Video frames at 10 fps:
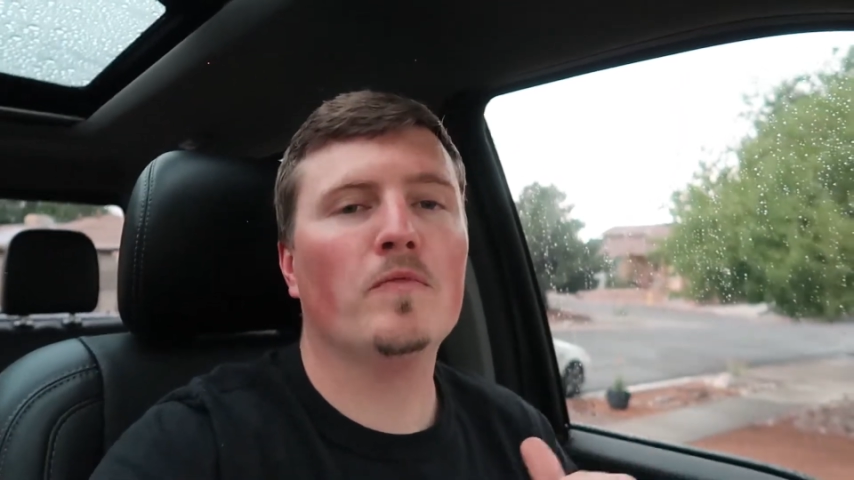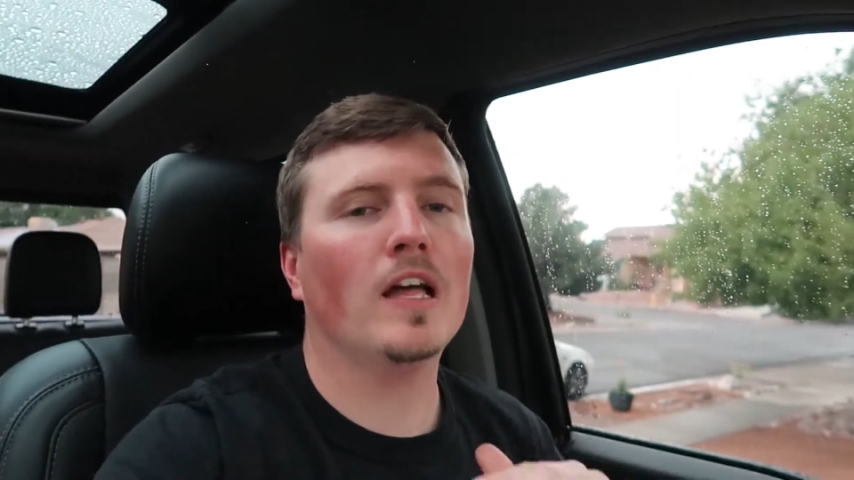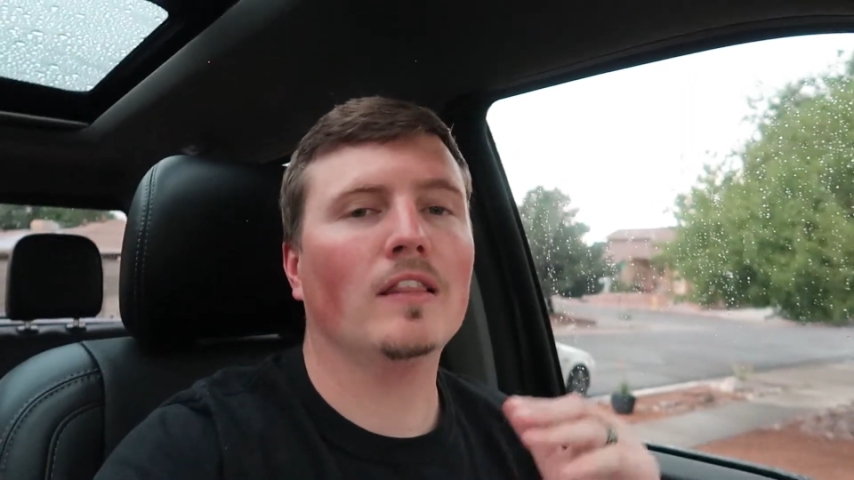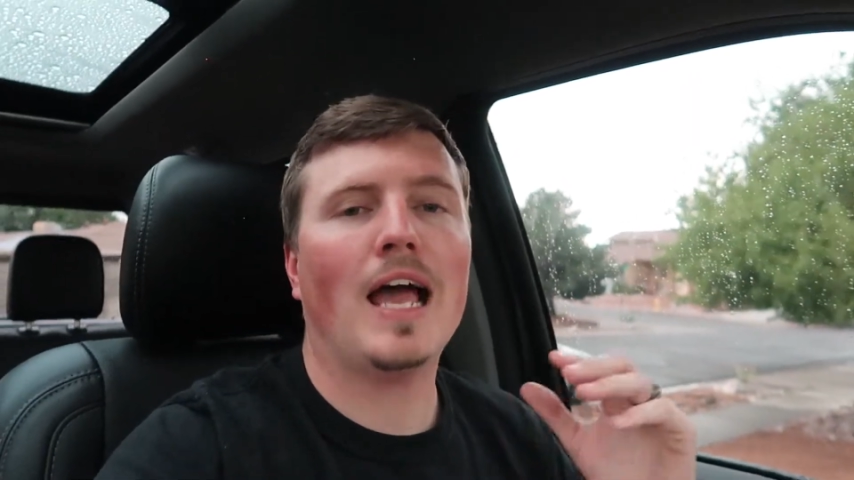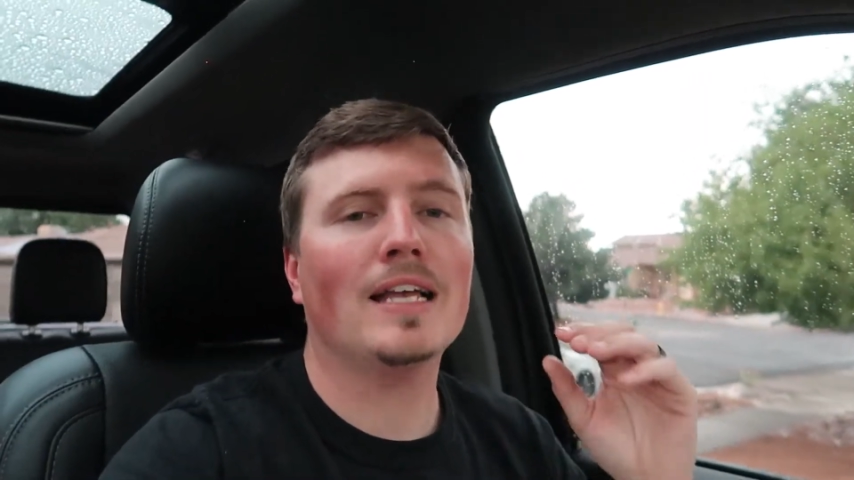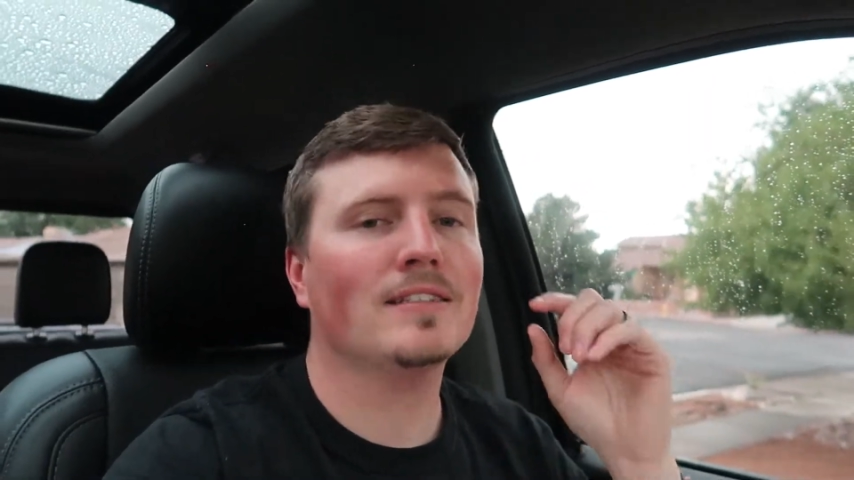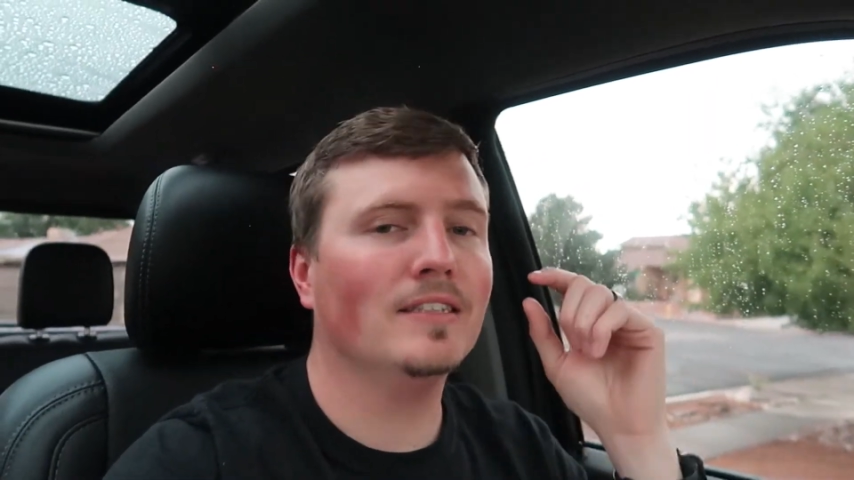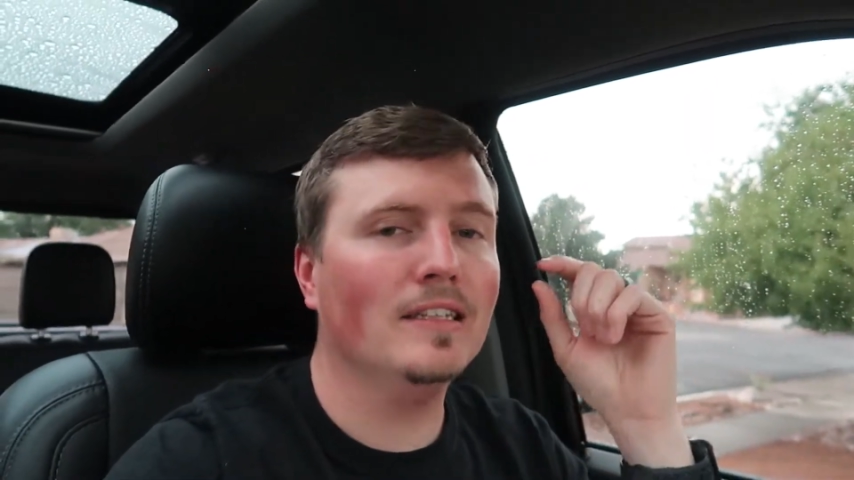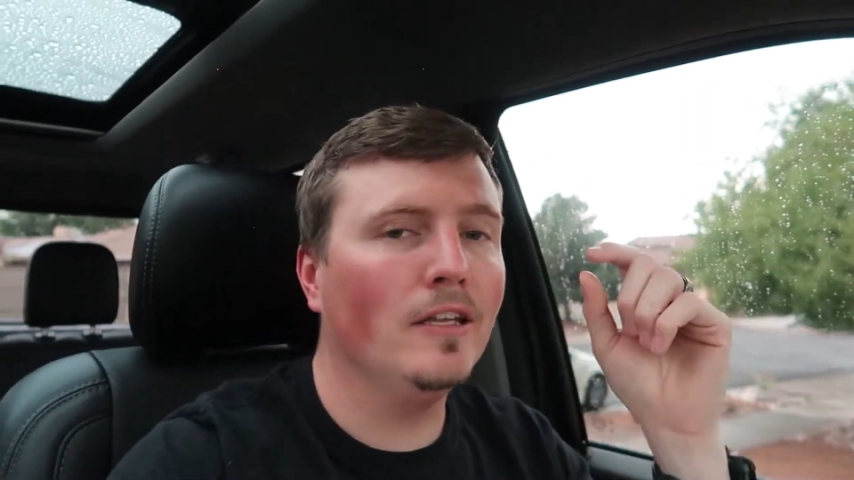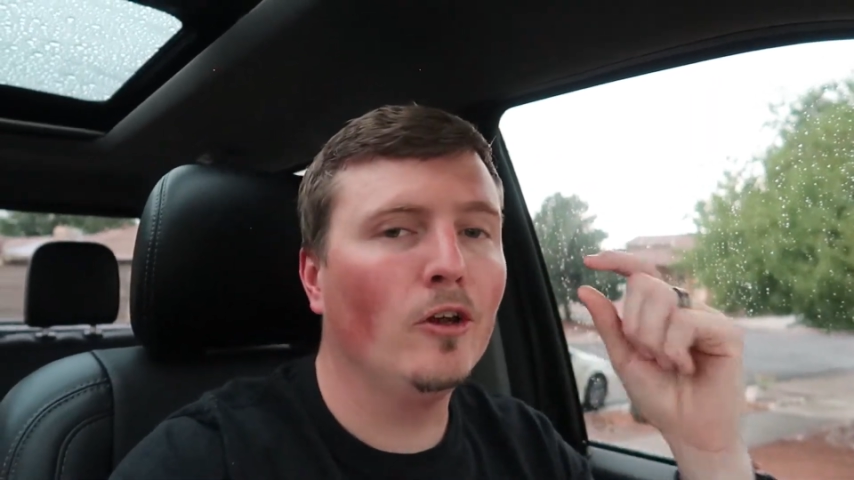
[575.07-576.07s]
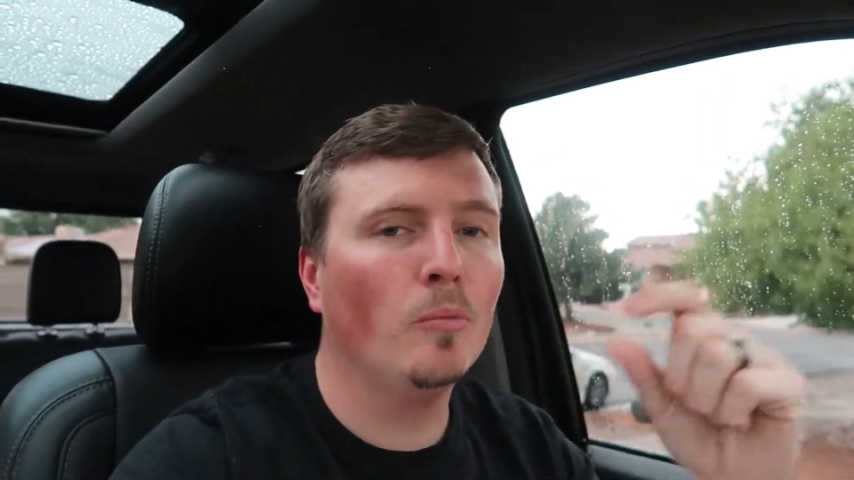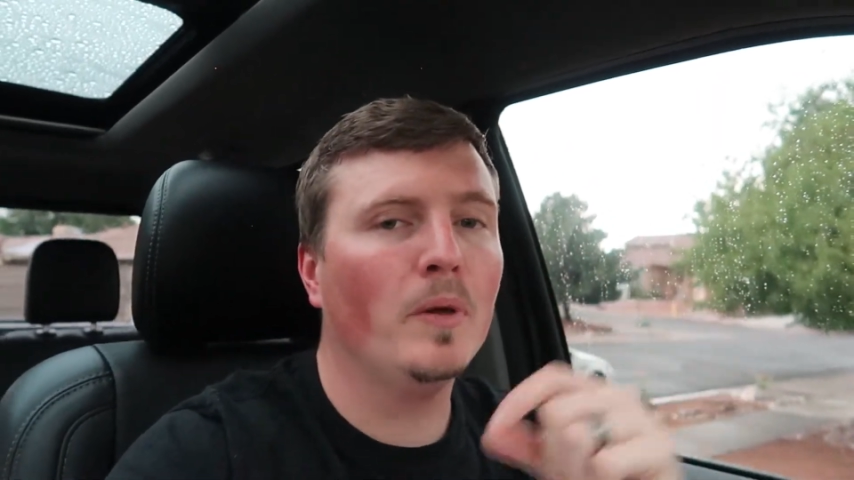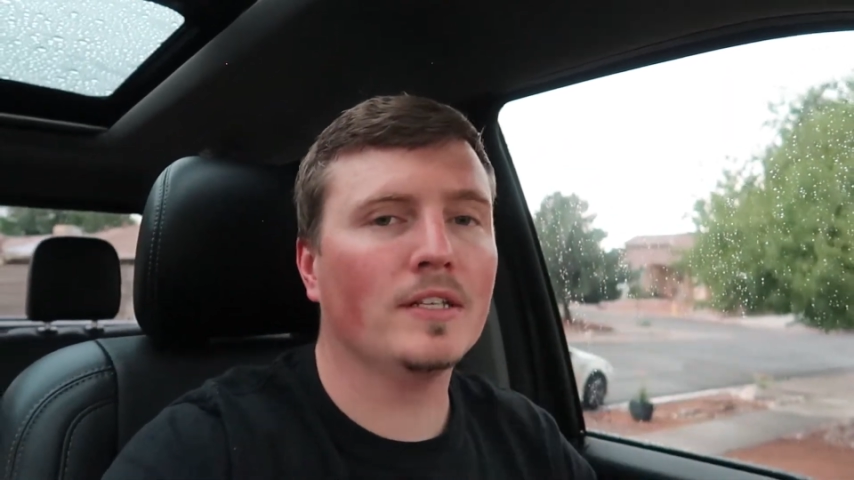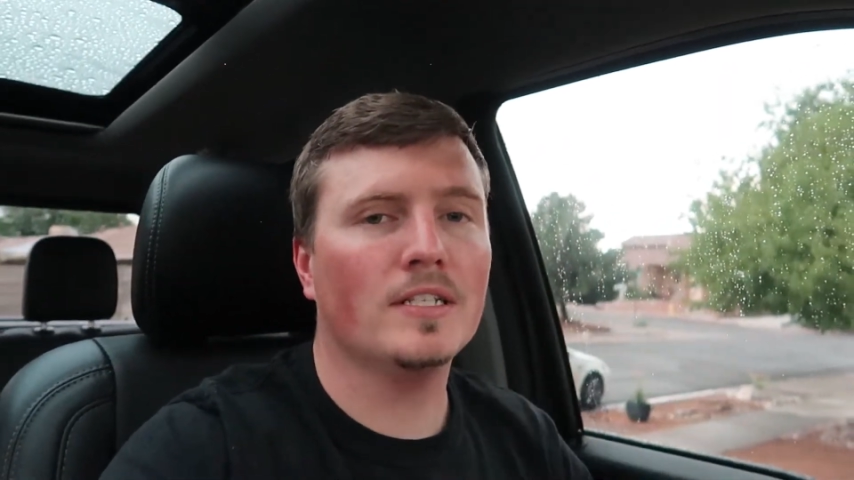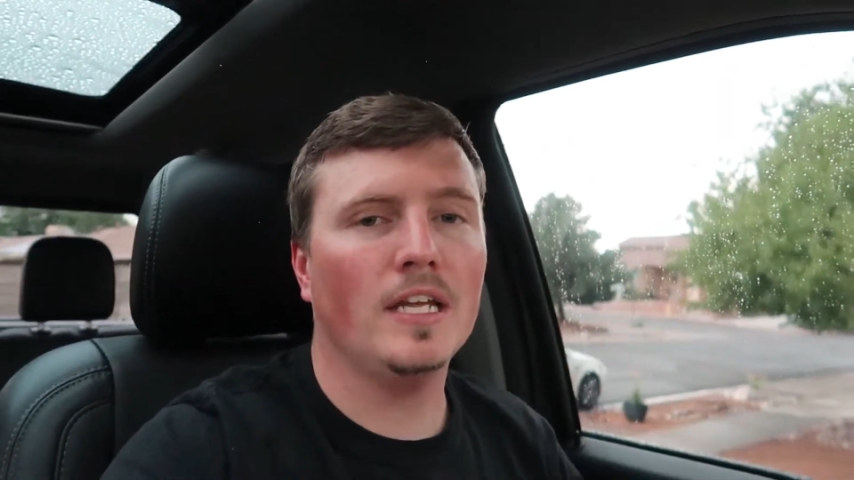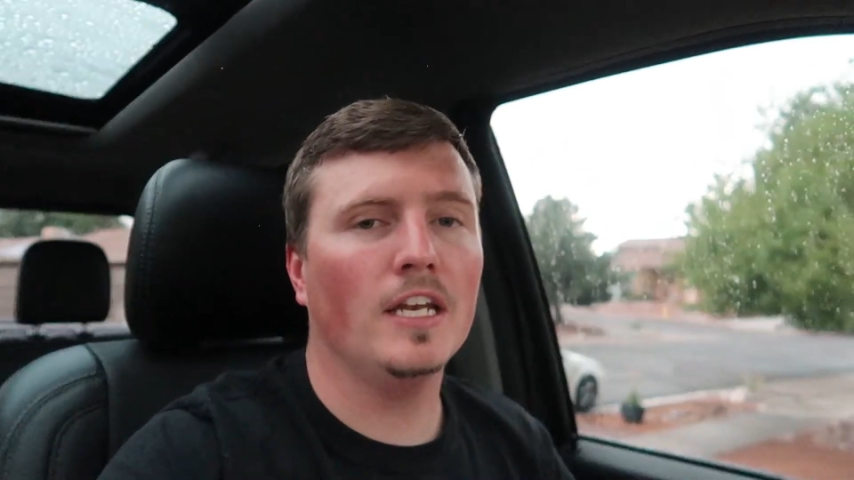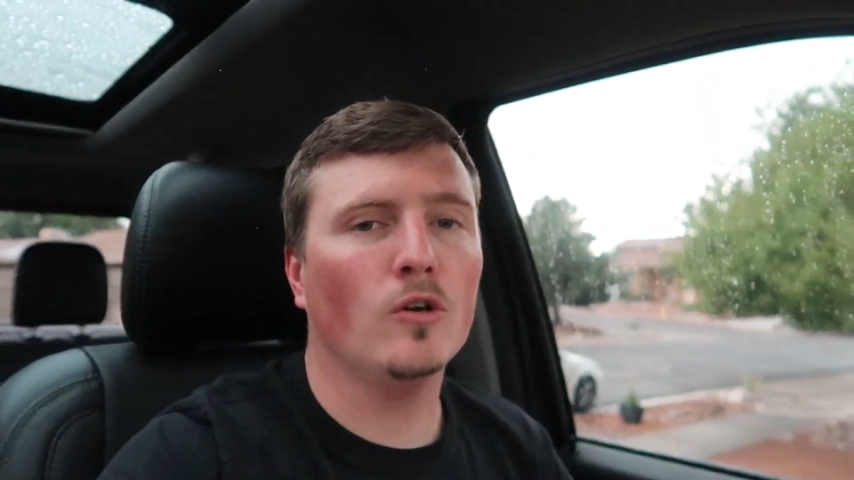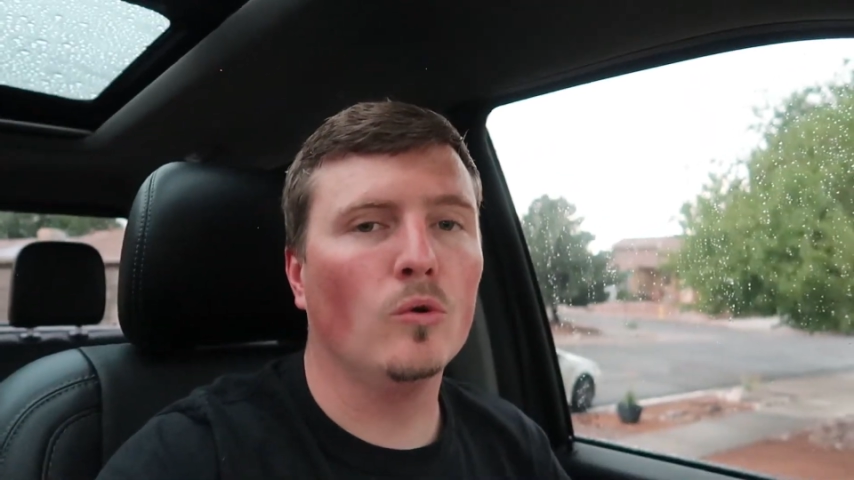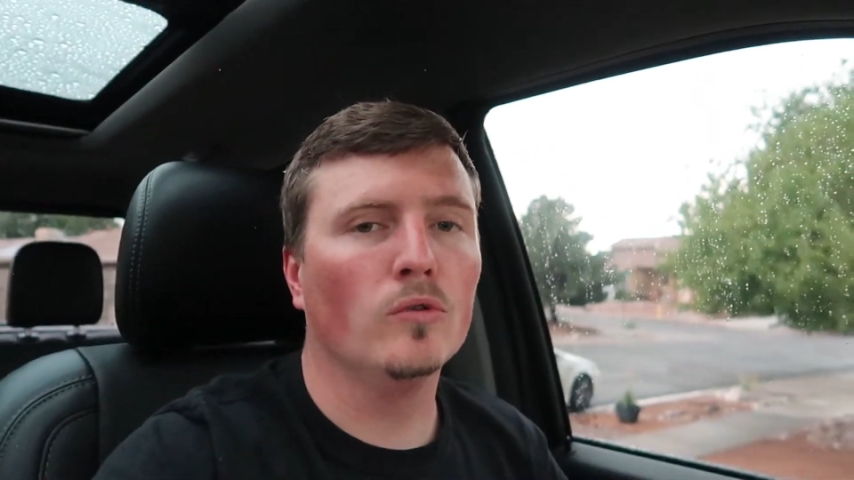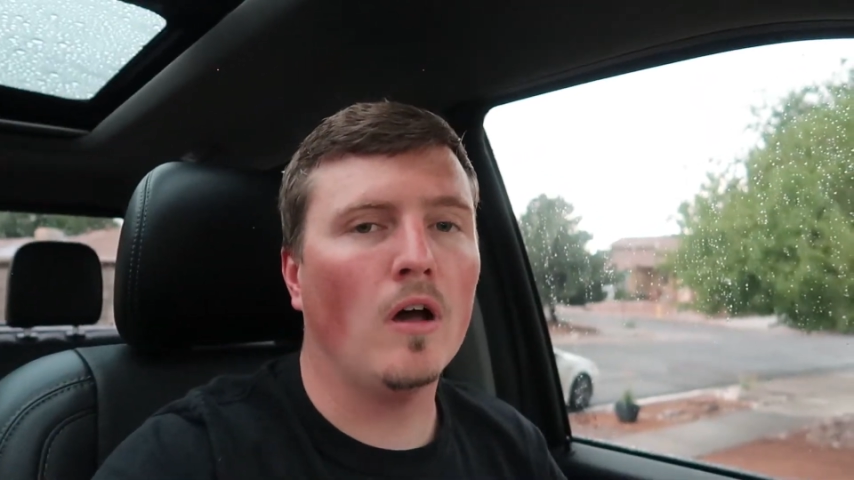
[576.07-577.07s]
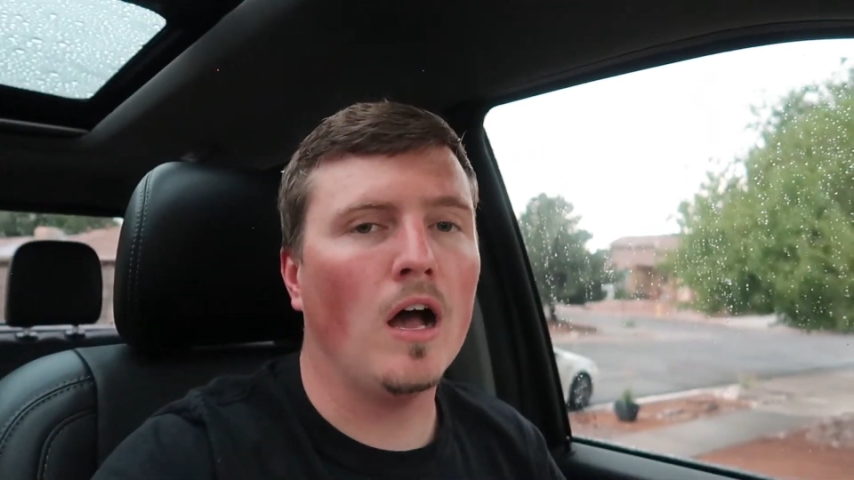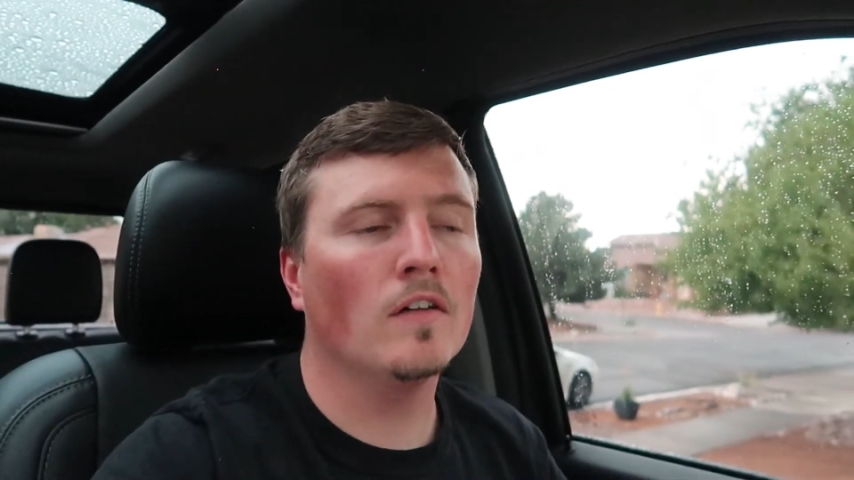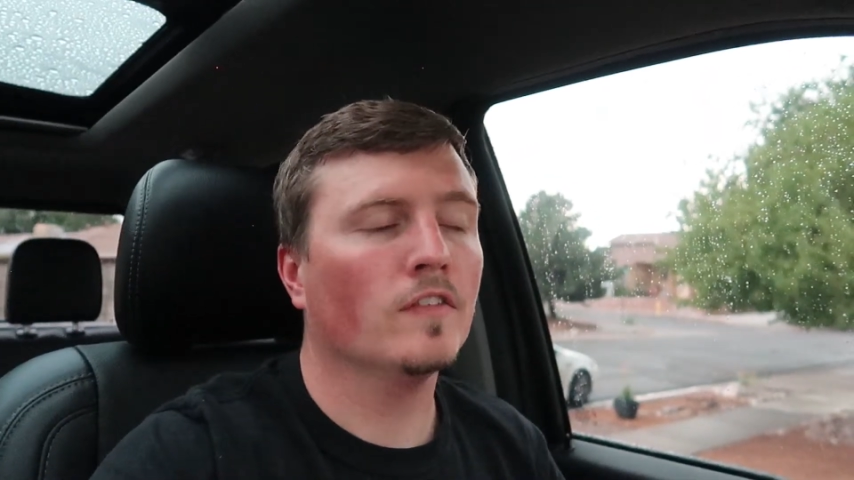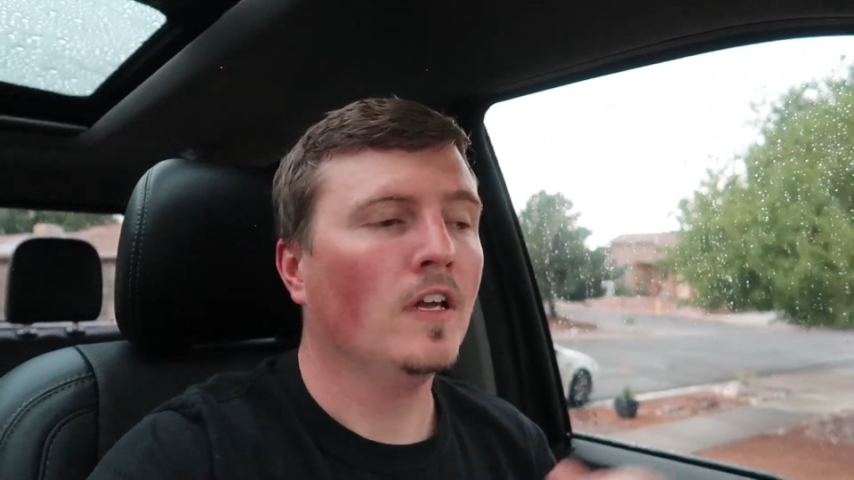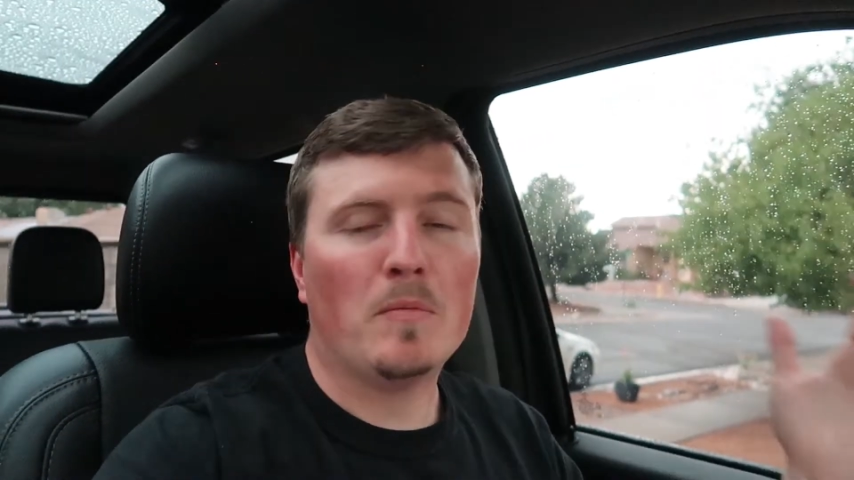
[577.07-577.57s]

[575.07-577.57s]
that last little bit to get it cooled off.